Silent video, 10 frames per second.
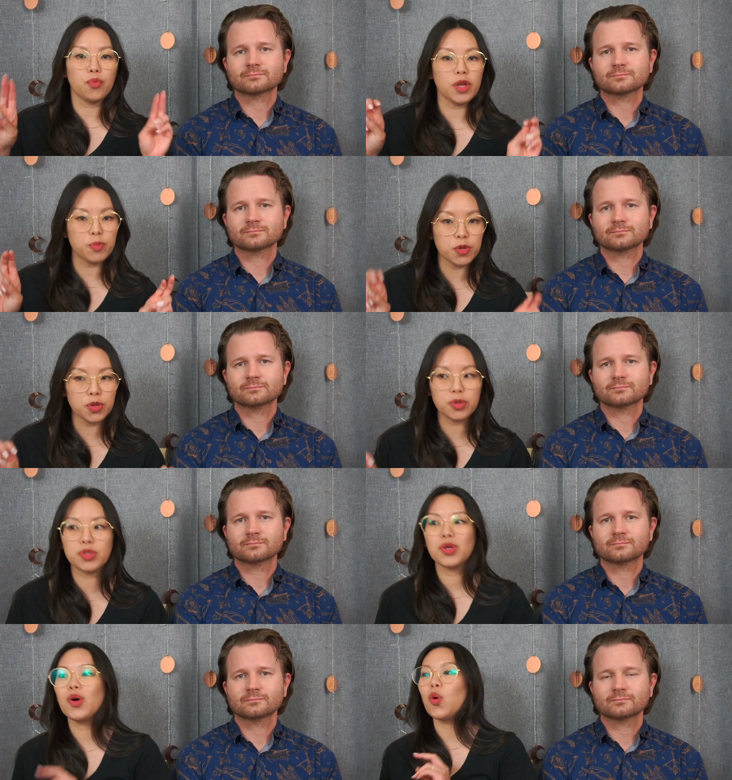
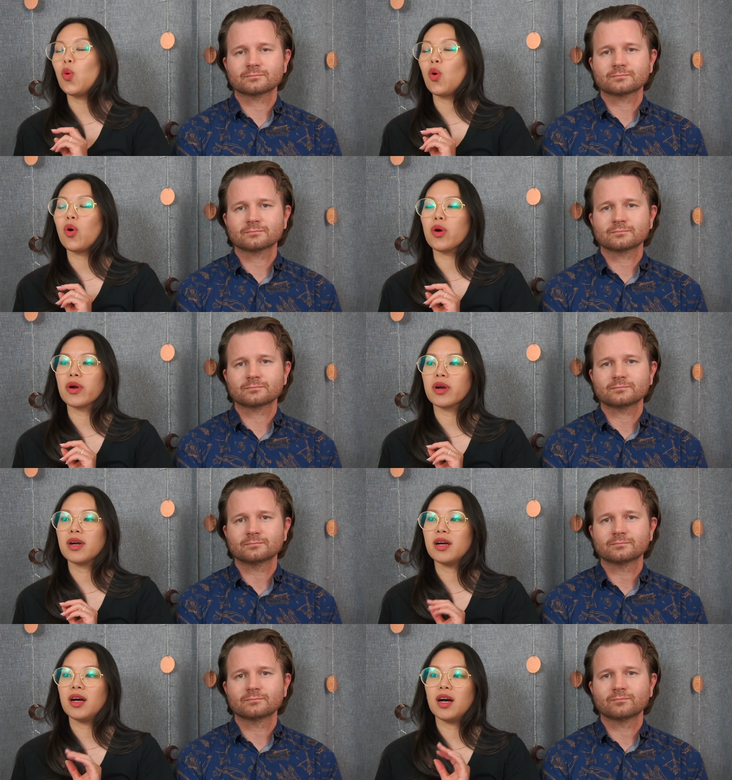Speaker 1: reboot
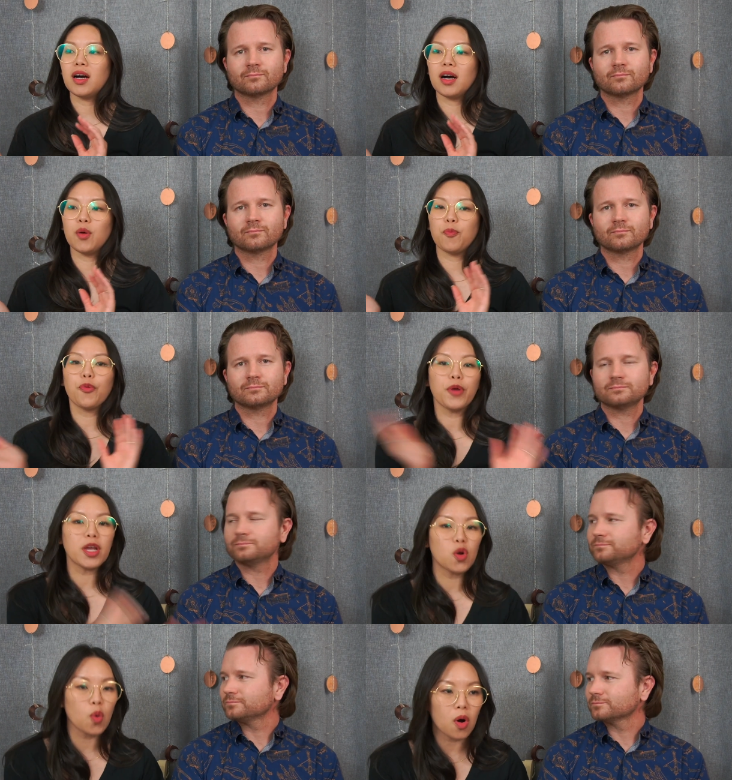or a
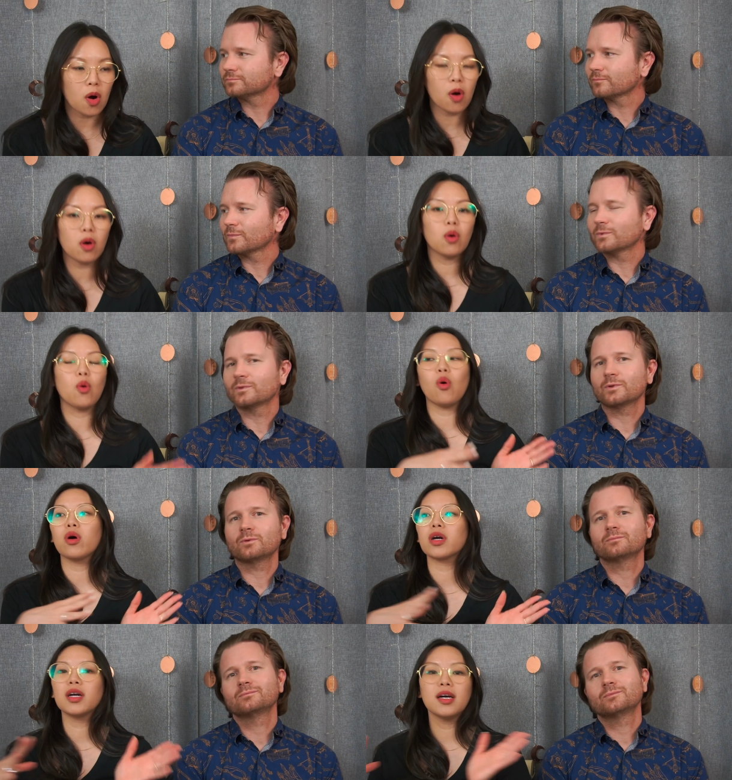prequel
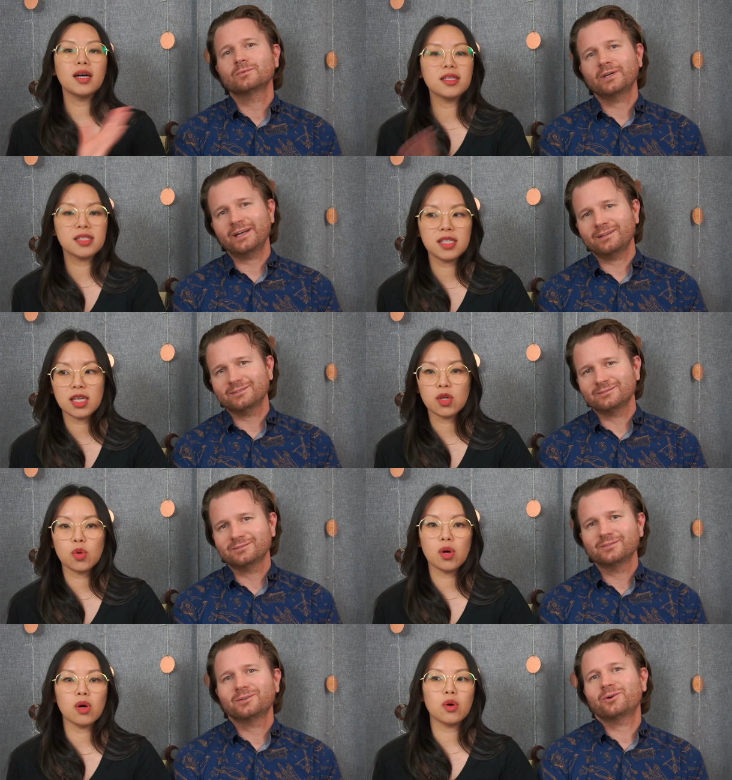or a an, sequel
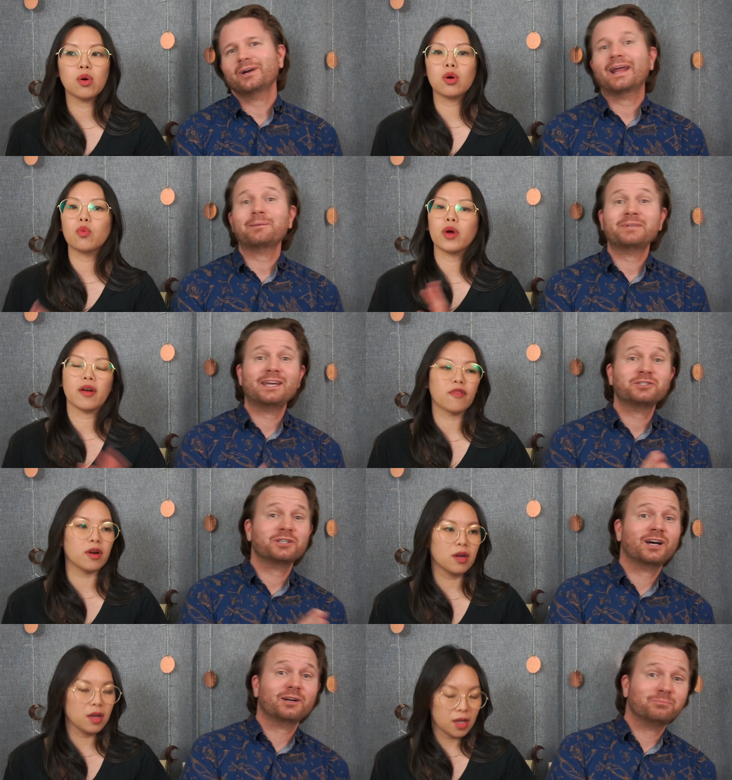or an or adaptation
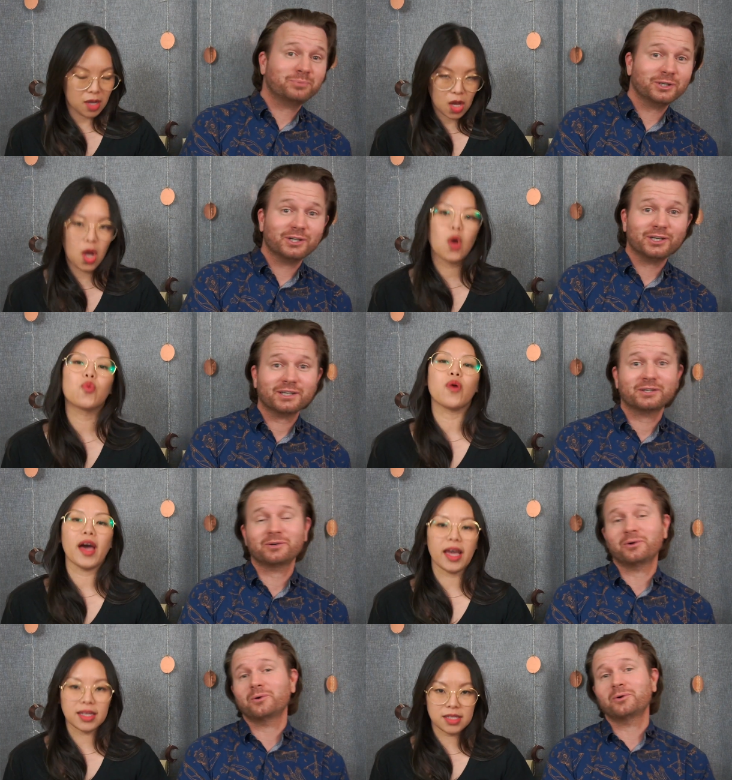whatever. on
Speaker 2: a book
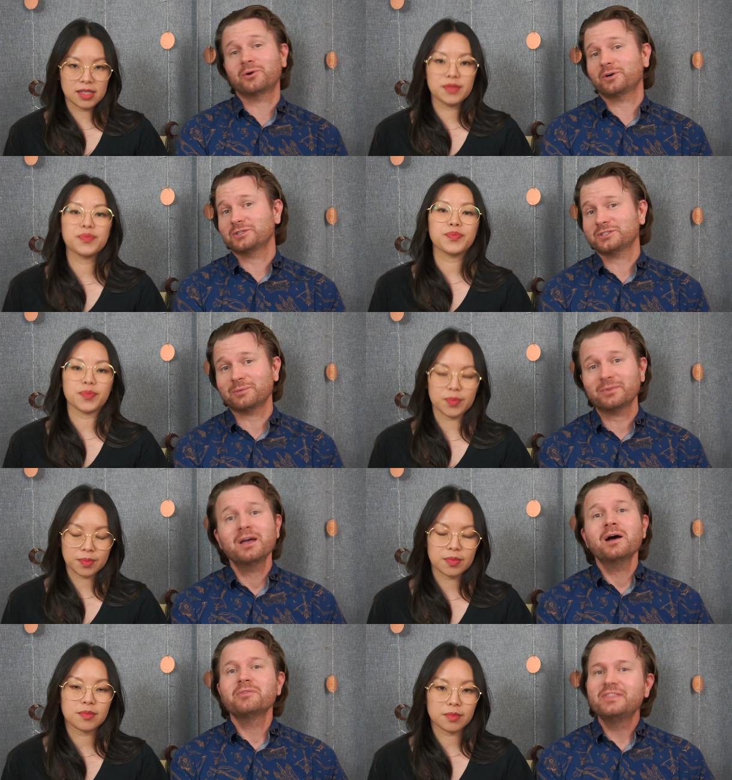right. or something.
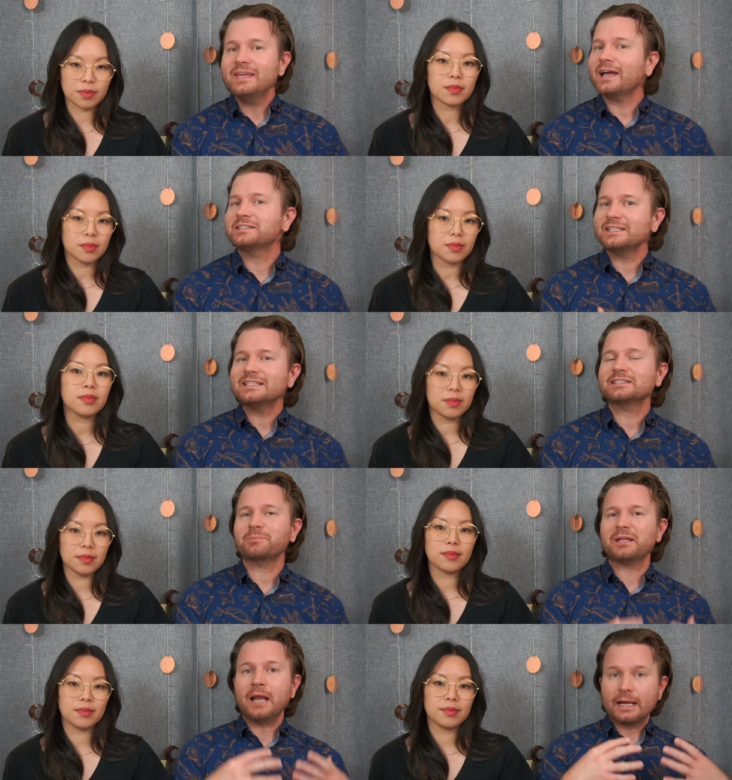Yeah, seeing
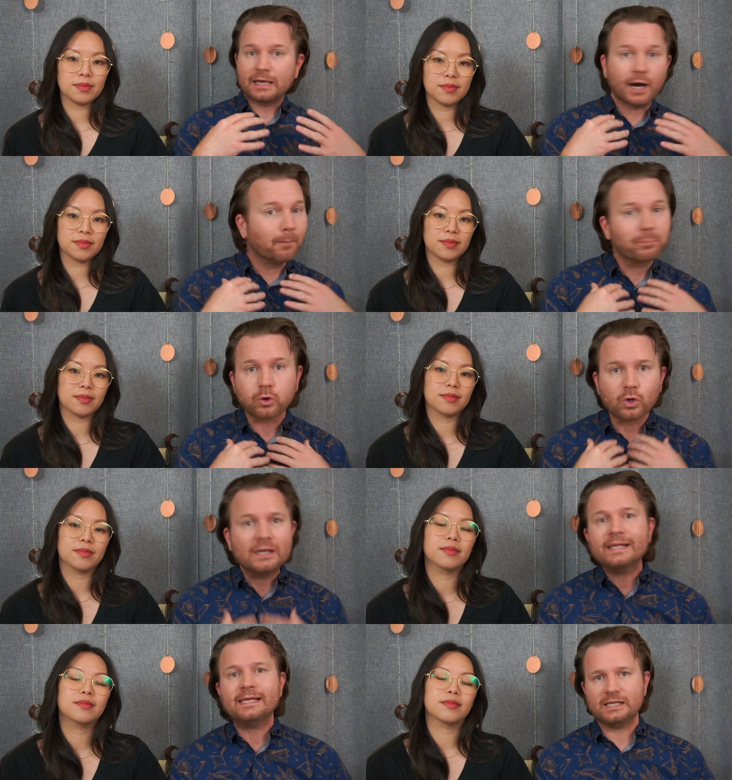something
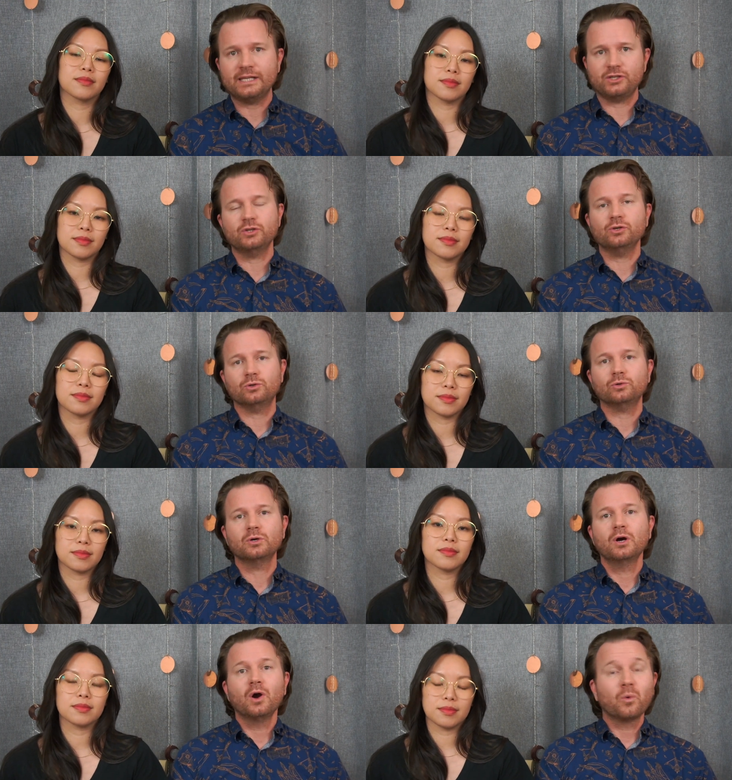completely new
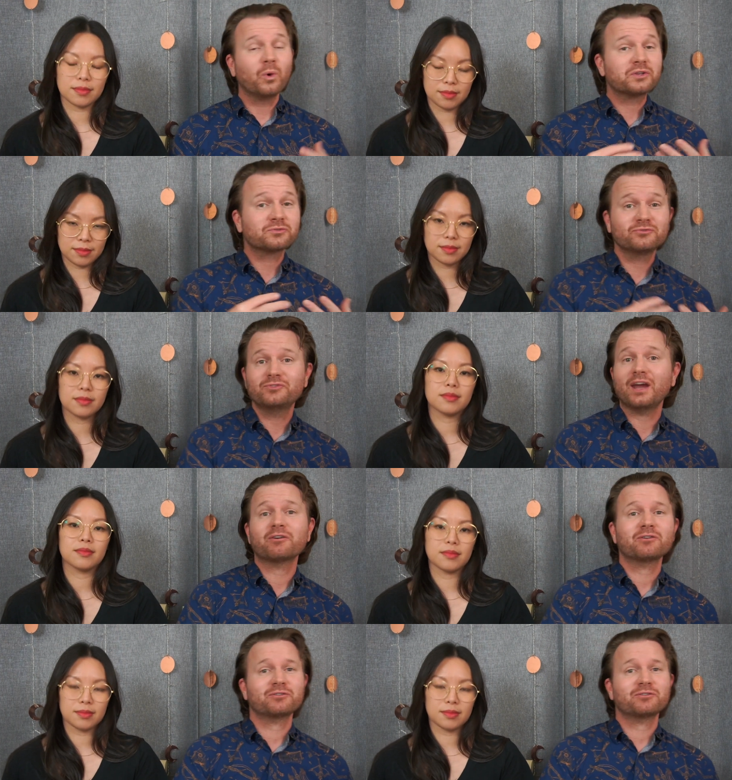was very